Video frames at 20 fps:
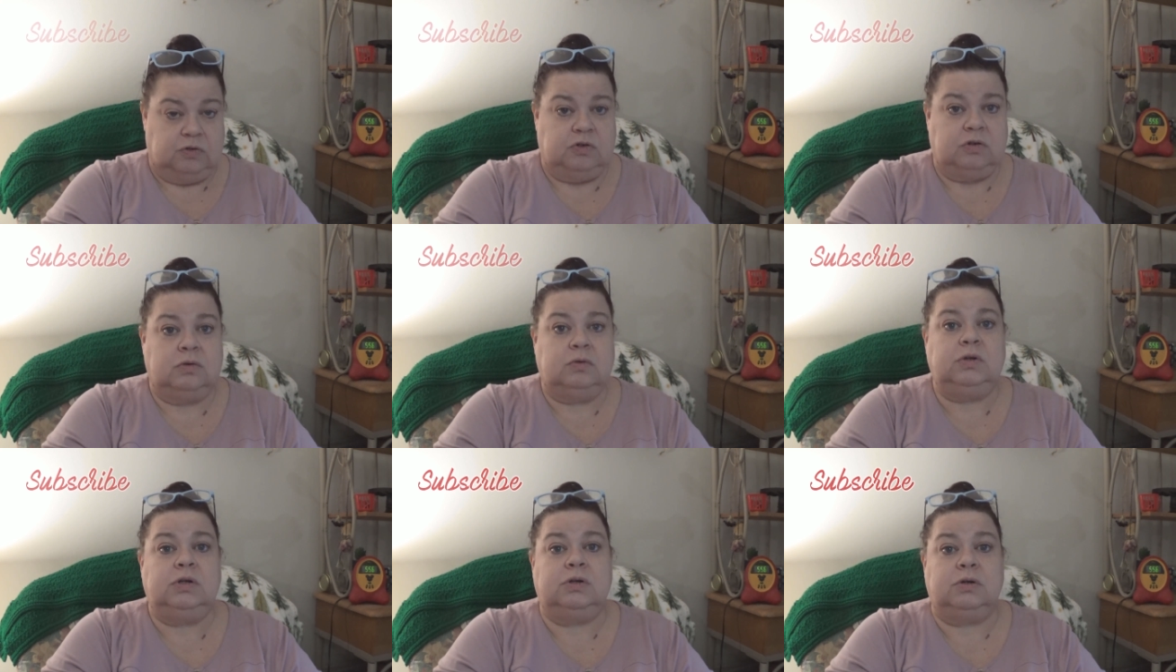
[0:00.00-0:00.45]
You
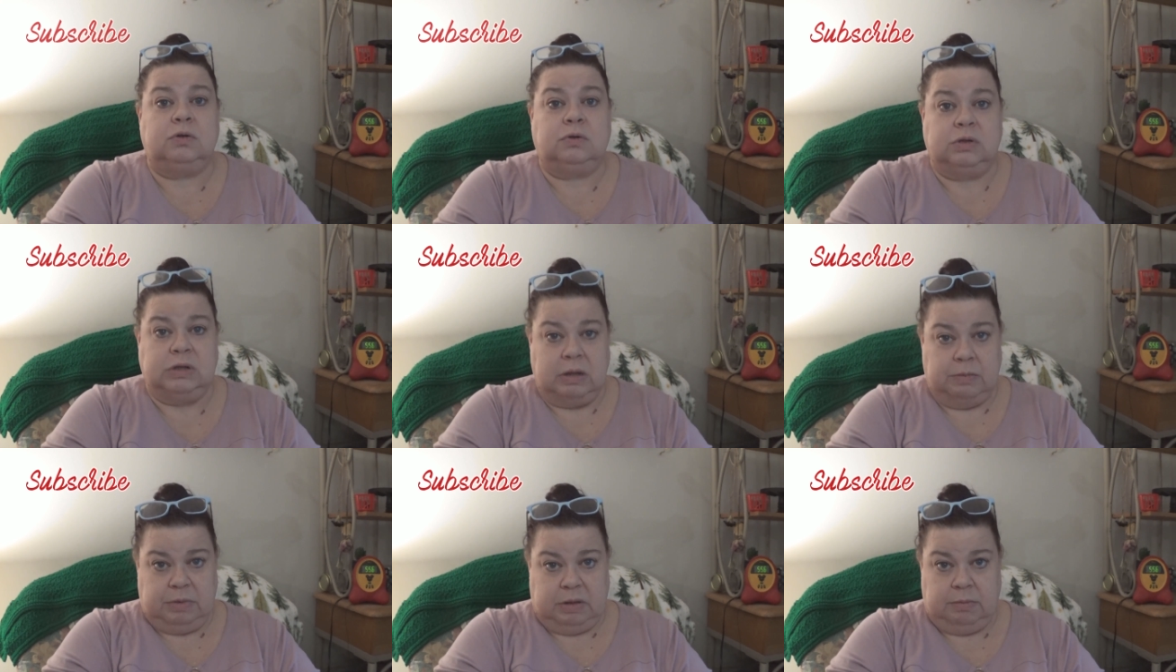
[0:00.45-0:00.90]
do you
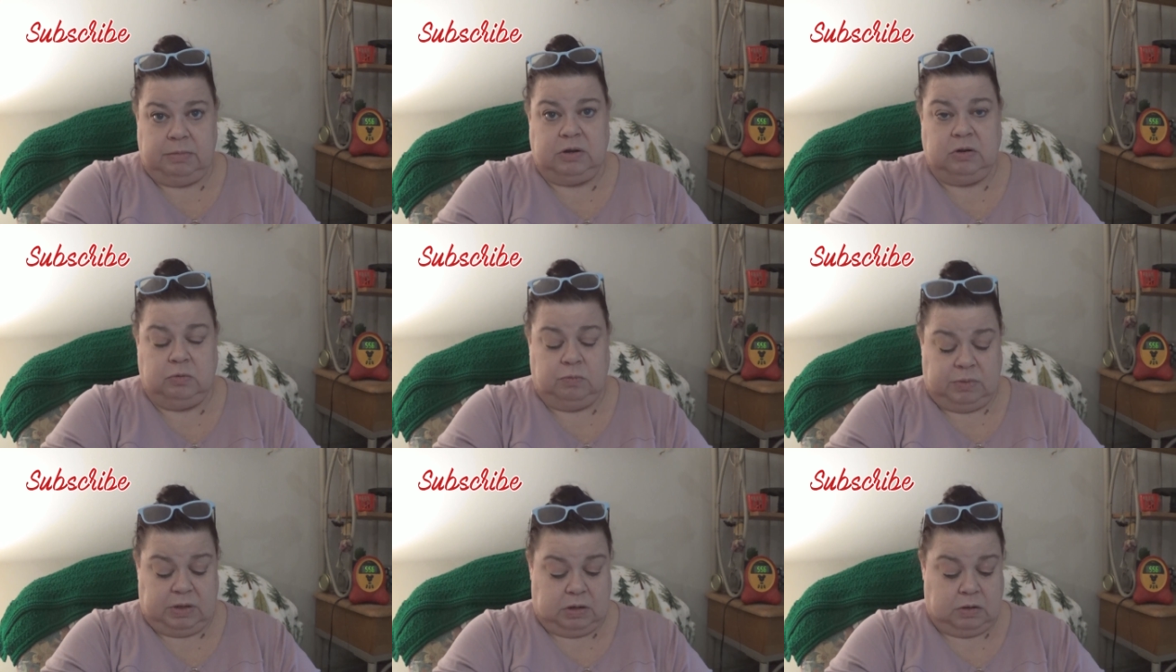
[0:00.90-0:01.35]
and let me
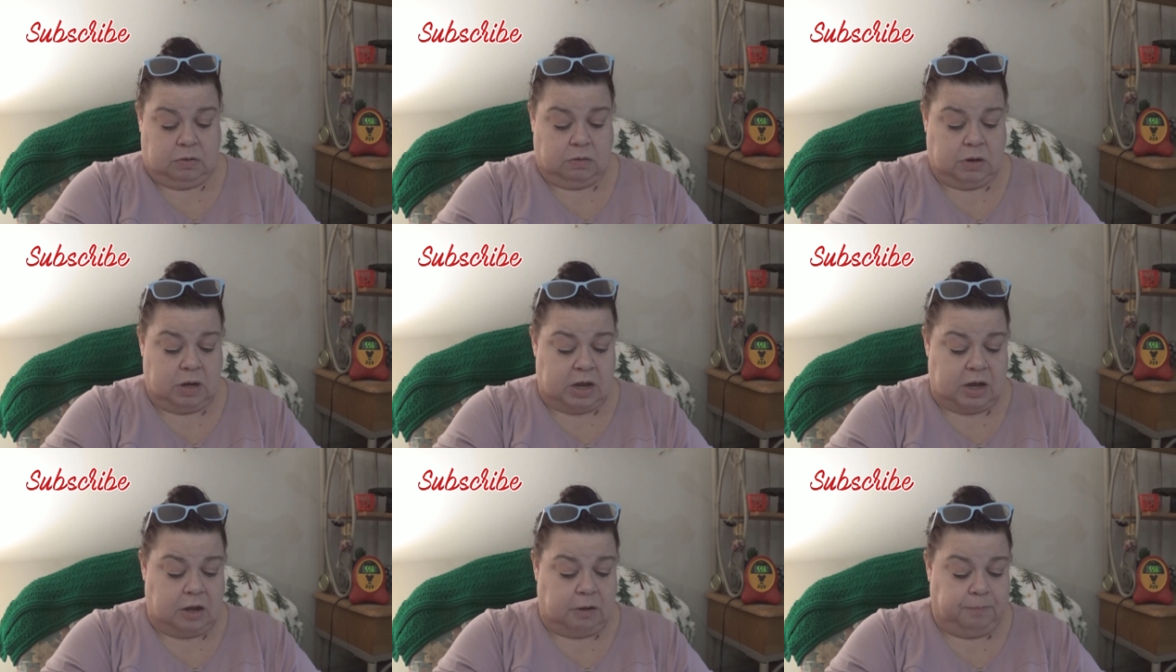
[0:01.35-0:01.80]
do me,
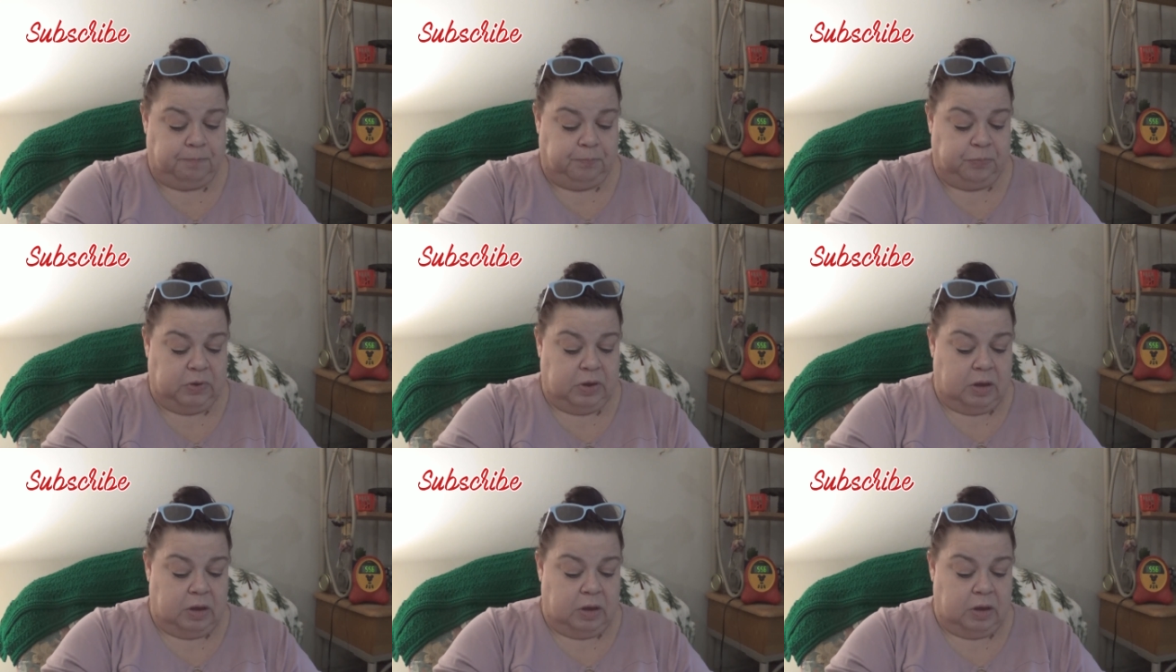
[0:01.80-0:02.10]
okay?